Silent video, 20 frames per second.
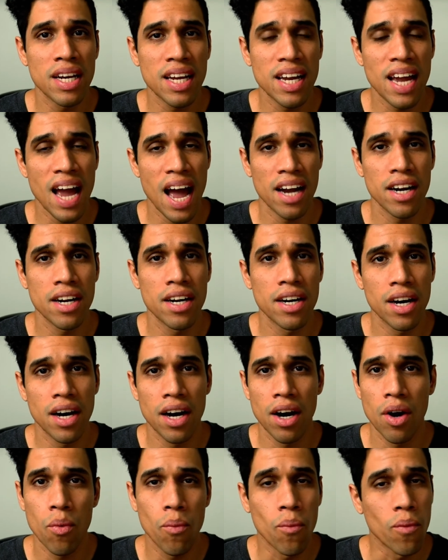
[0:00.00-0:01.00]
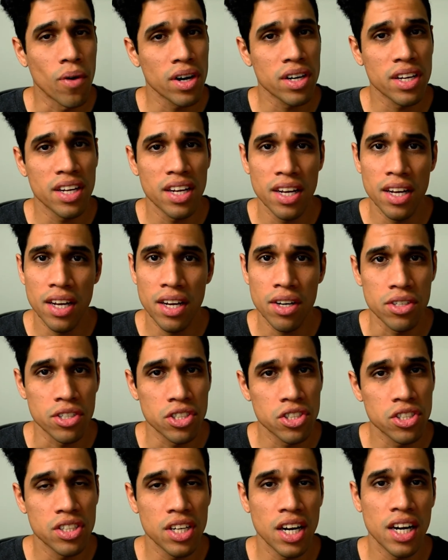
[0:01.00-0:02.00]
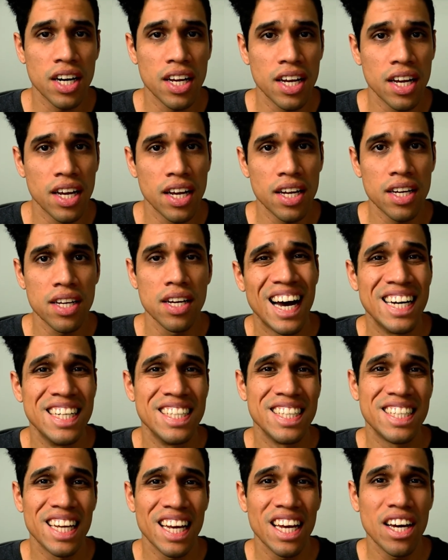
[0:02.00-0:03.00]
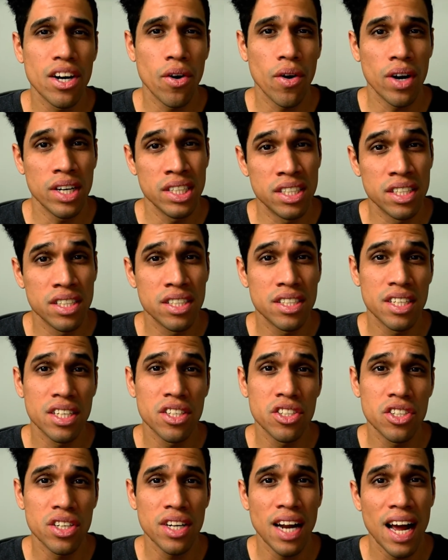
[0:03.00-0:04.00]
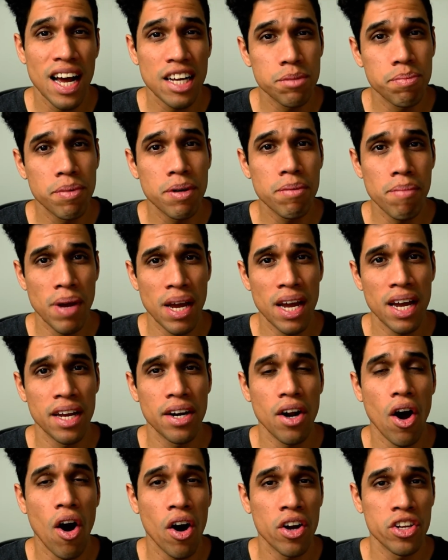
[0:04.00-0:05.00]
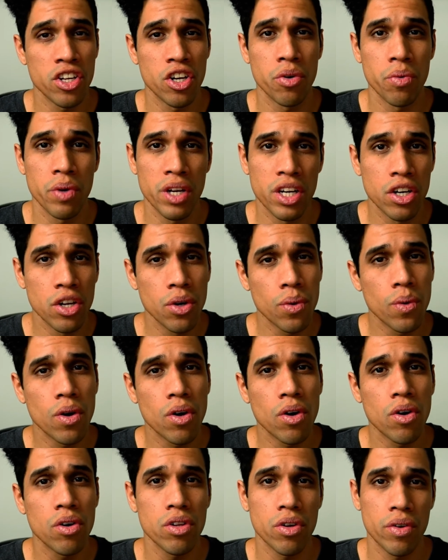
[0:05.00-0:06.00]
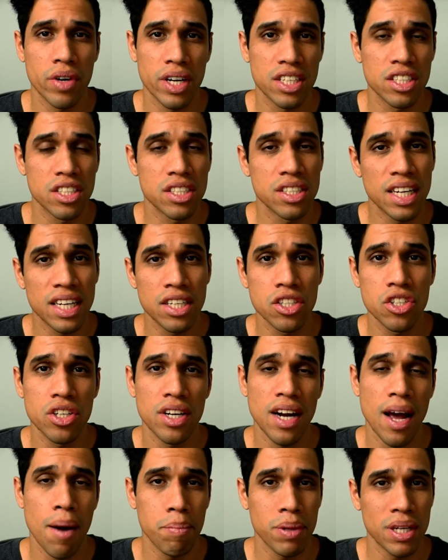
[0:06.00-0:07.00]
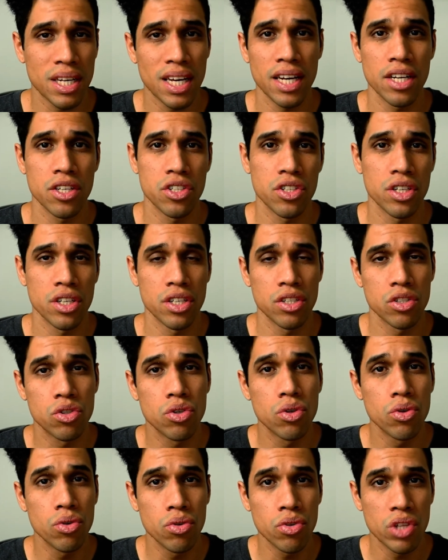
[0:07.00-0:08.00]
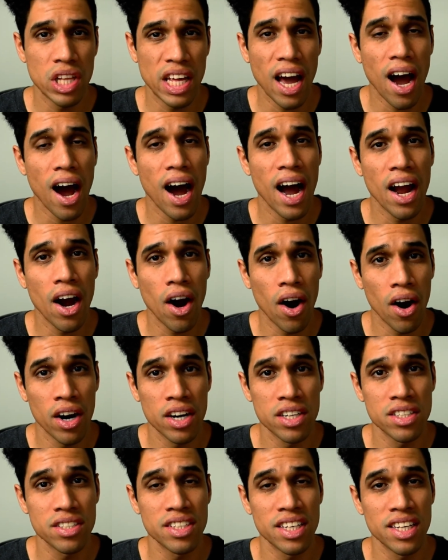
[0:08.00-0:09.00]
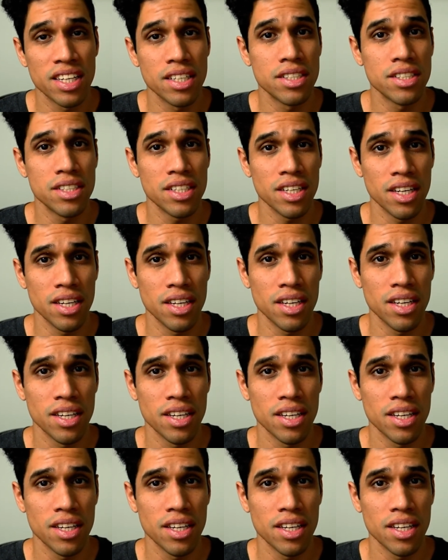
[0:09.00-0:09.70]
in Canada working or studying until a decision has been made on your renewal or extension application to the IRCC.